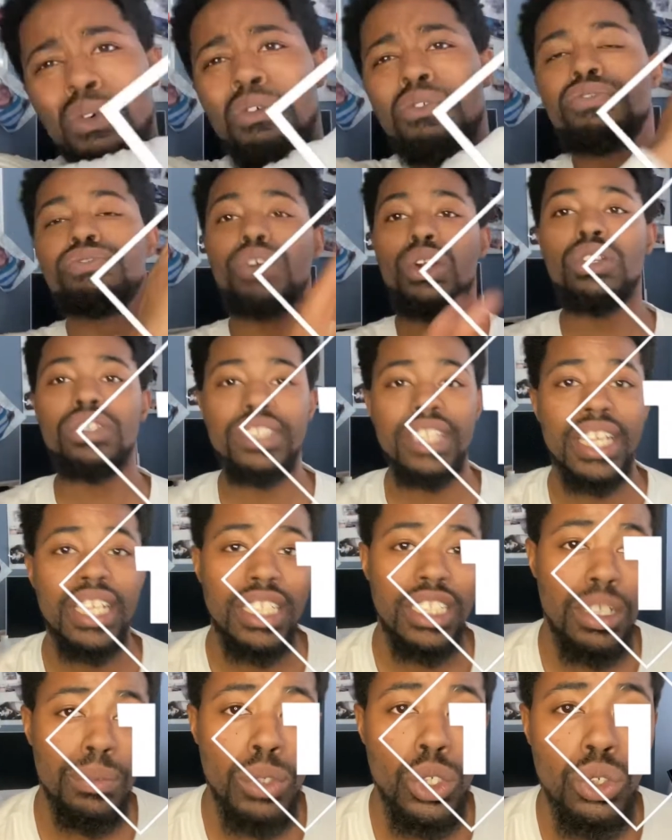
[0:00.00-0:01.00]
First thing that
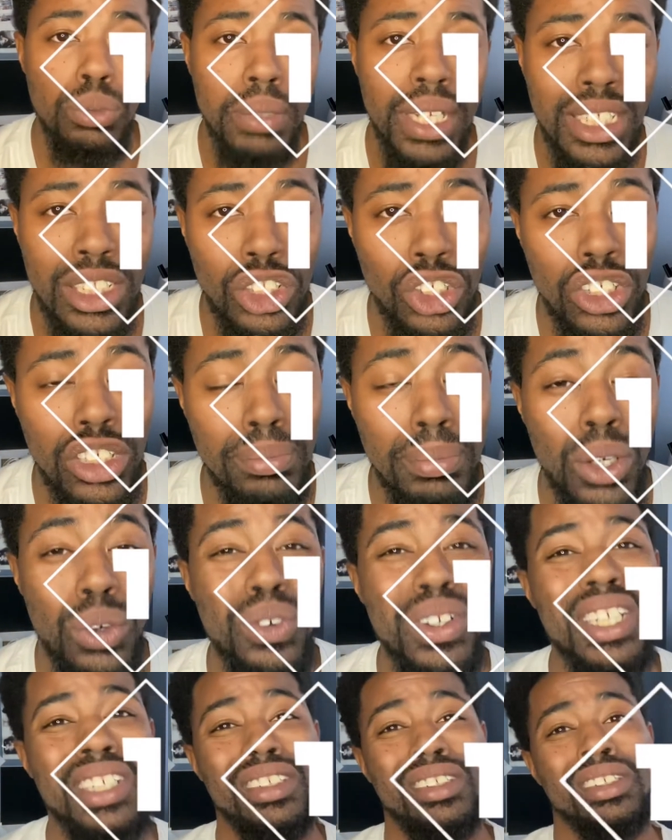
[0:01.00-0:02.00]
we're gonna be actually talking about
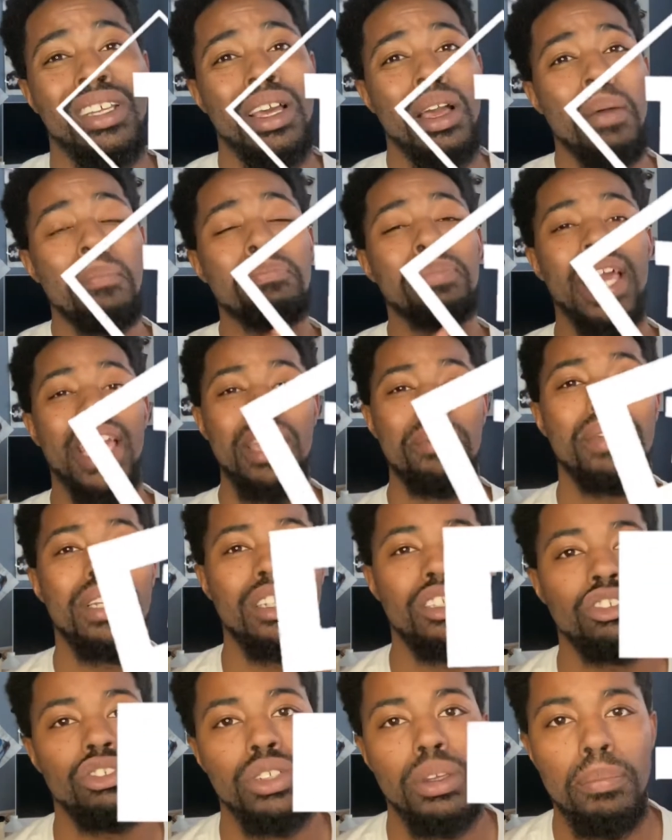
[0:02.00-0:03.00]
is payment
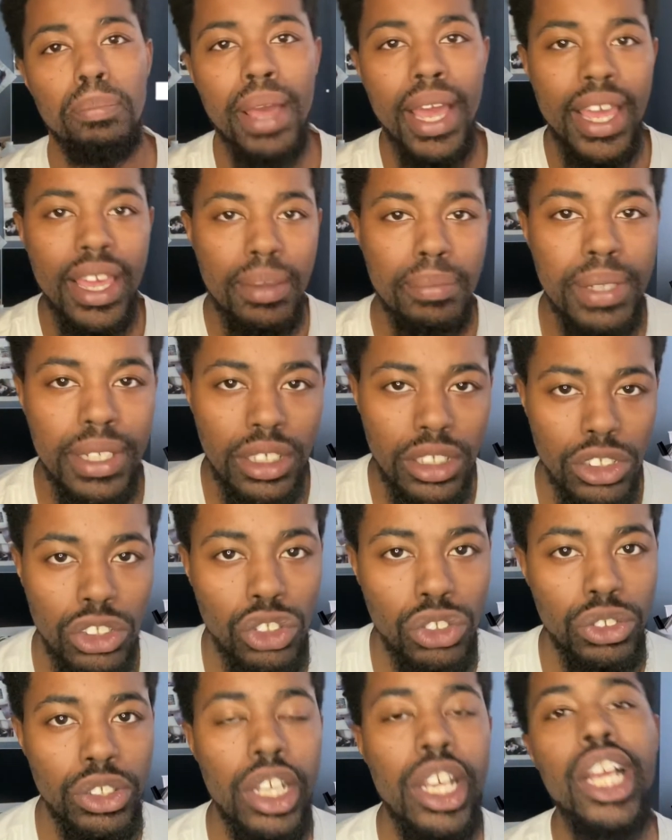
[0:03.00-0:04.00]
history. Payment
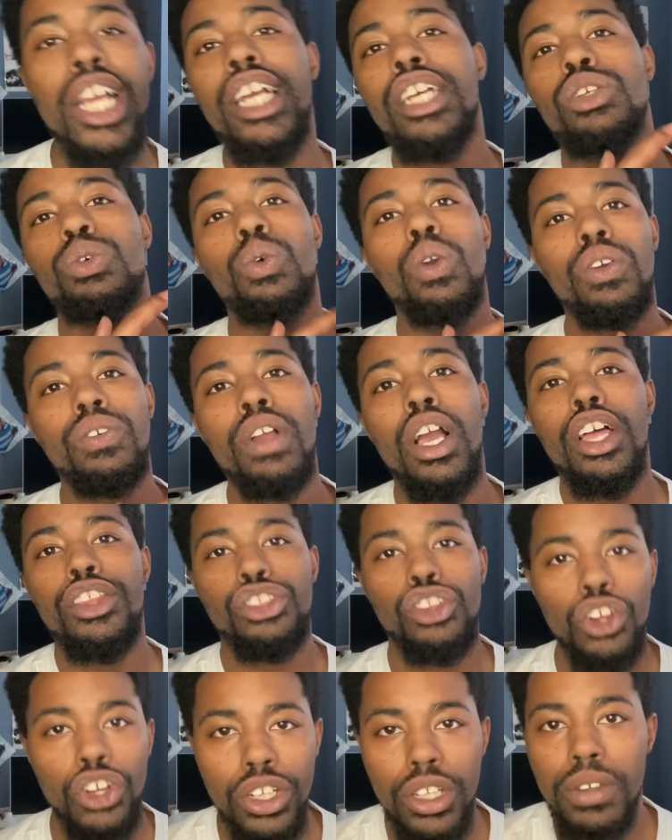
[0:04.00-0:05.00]
history is worth
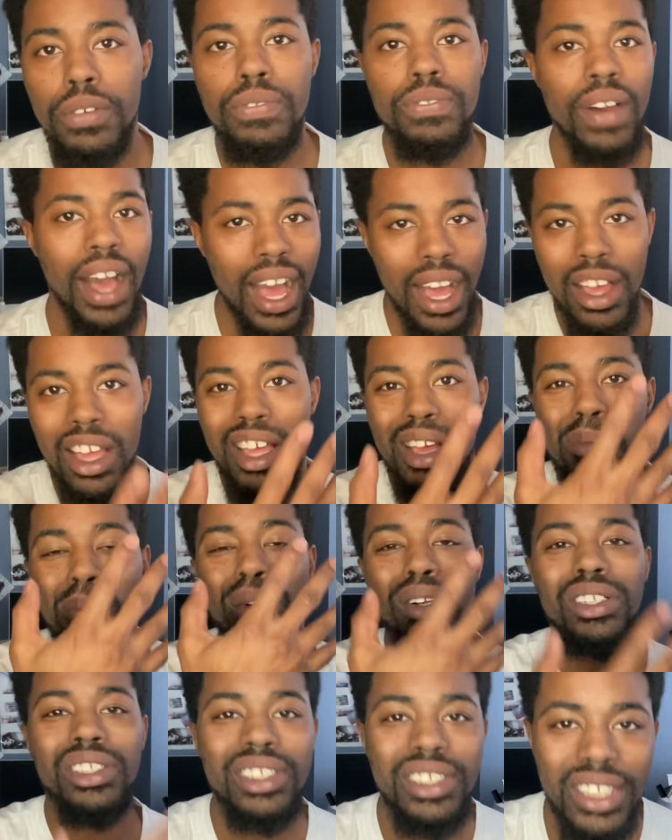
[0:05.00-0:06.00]

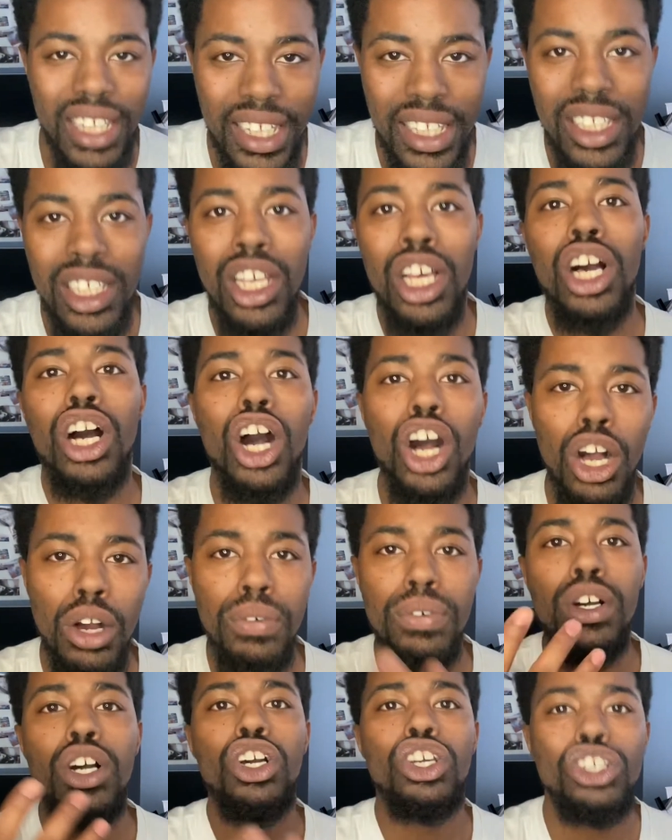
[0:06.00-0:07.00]
35% of
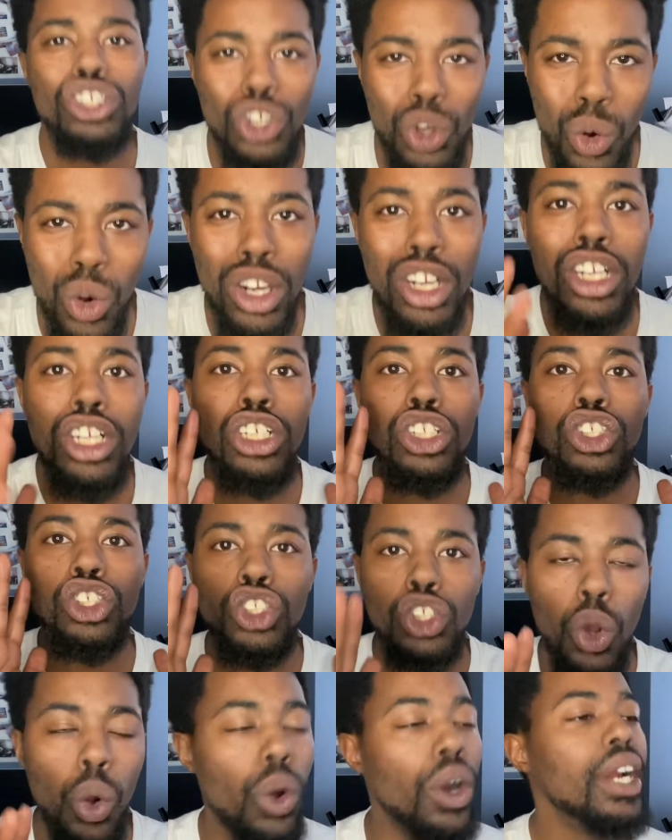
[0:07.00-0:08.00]
your
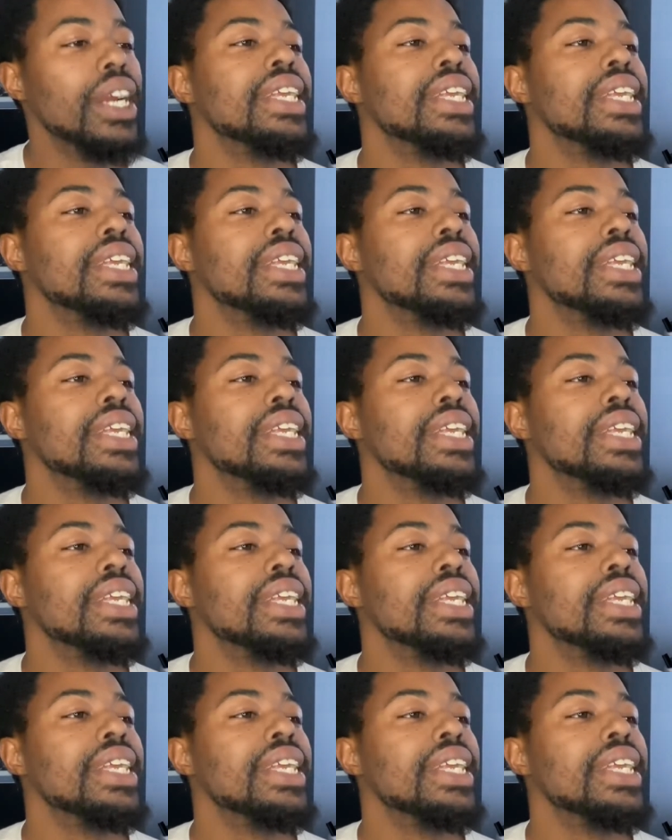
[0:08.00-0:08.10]
score.